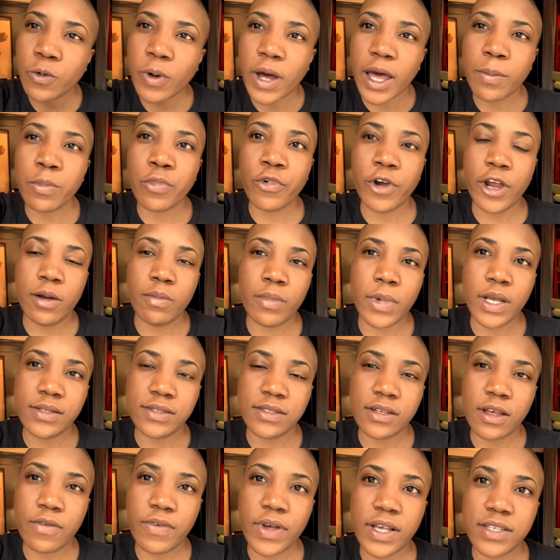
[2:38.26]
brand
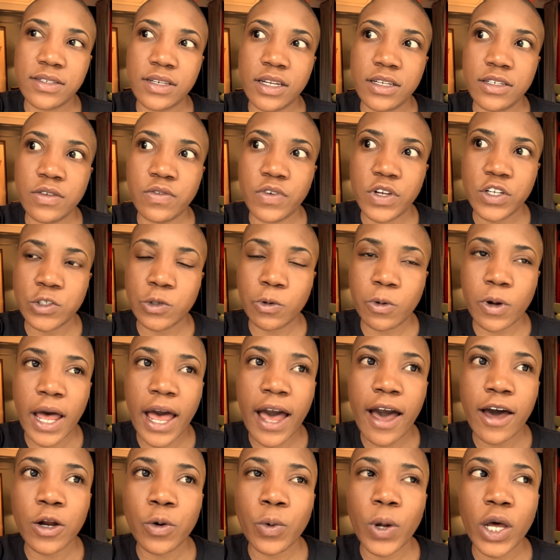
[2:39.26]
myself as an individual?
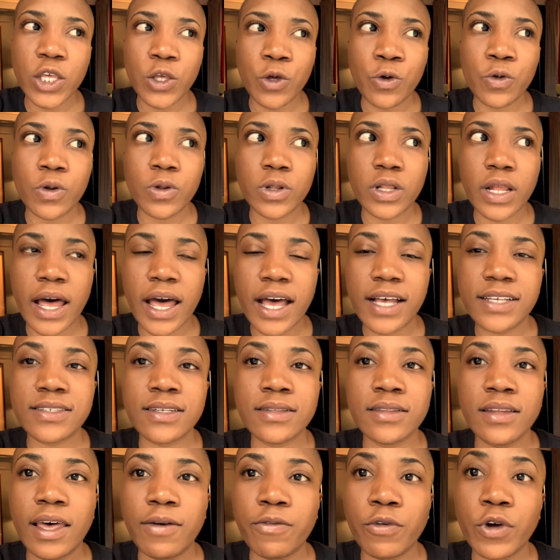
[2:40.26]
How do I utilize and
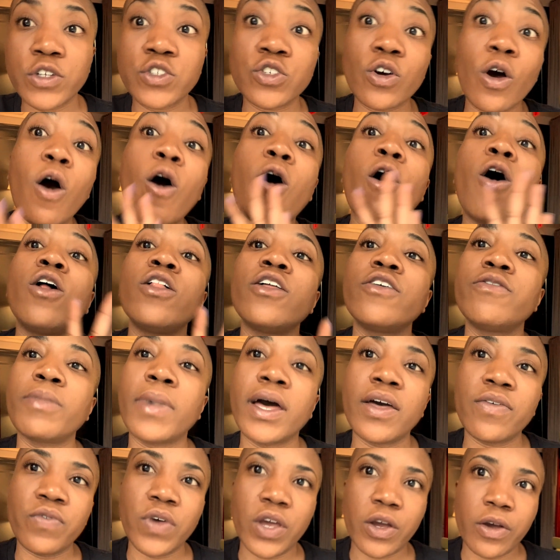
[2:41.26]
leverage all of my
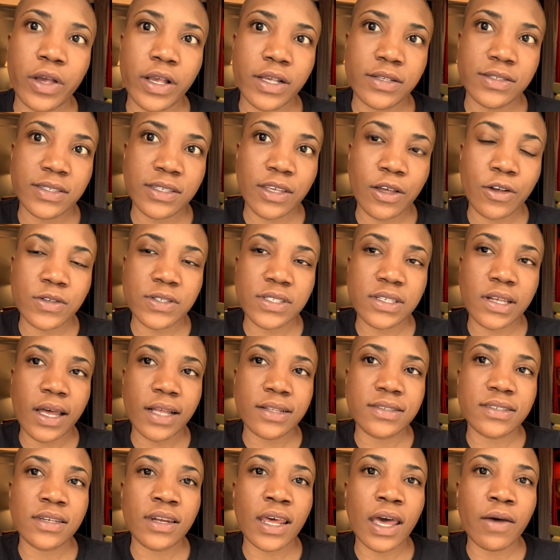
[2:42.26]
various skill
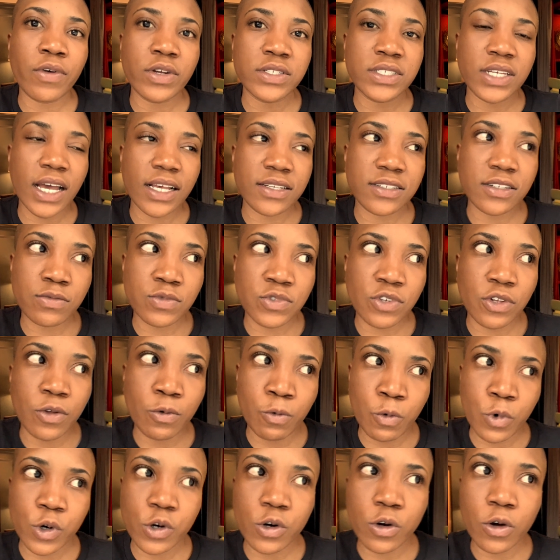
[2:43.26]
sets and advertise them to the
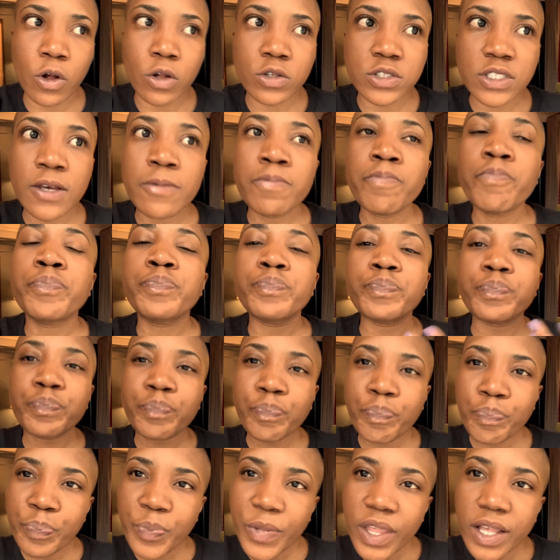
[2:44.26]
world
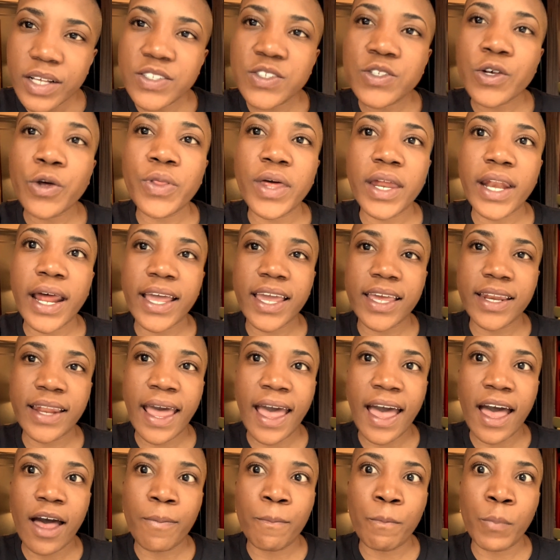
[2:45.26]
so that I can
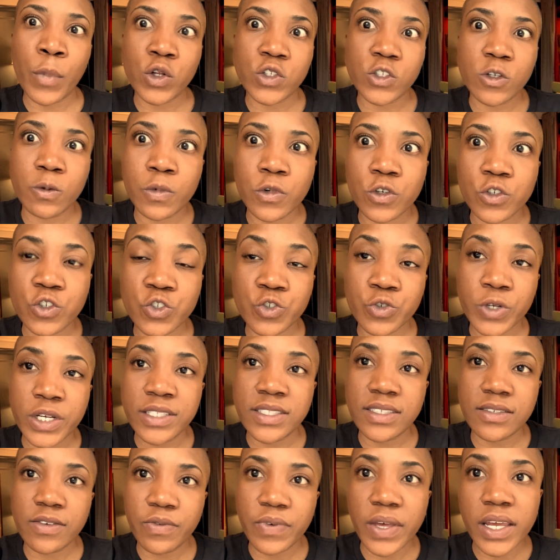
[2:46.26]
have multiple
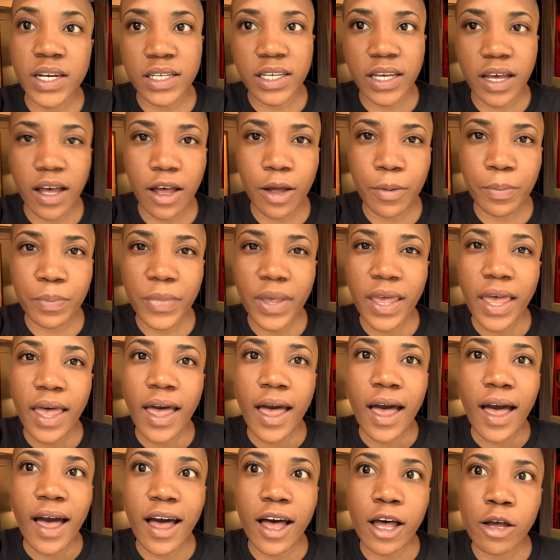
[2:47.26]
streams of income.
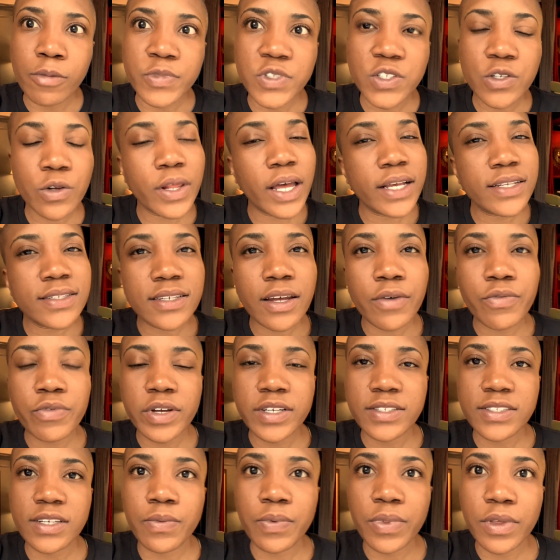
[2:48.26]
So that's definitely
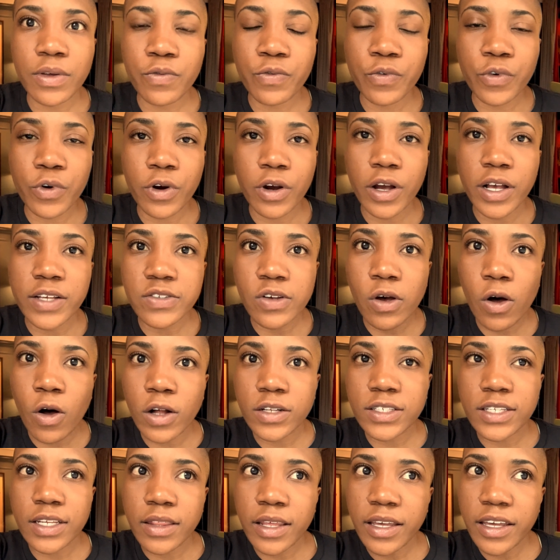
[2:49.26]
something for us all
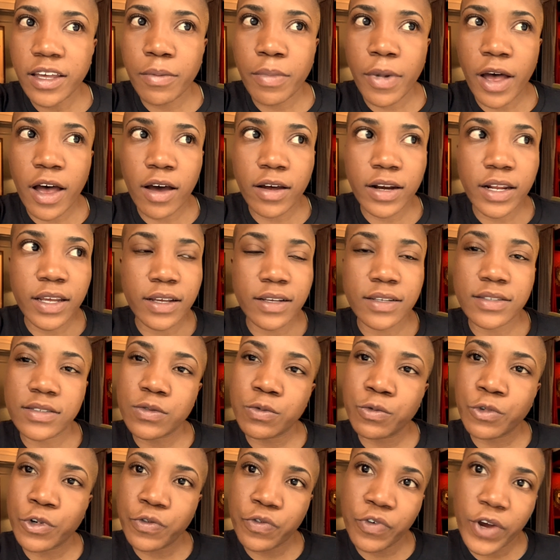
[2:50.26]
to think about is
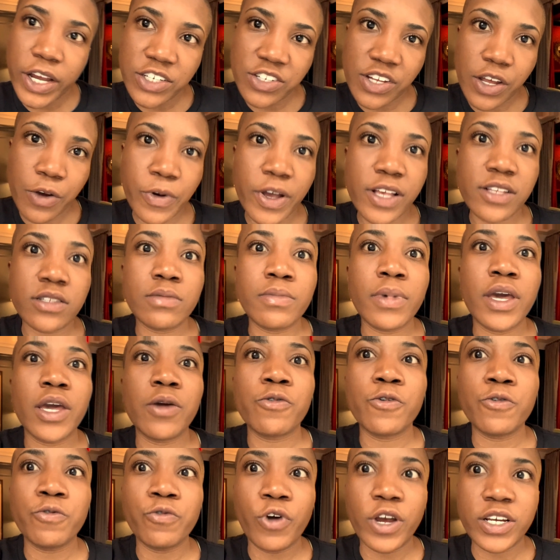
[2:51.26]
refresh that resume,
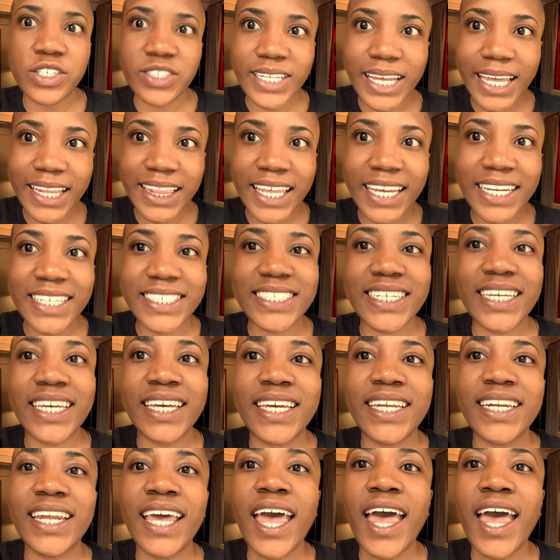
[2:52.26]
refresh that LinkedIn,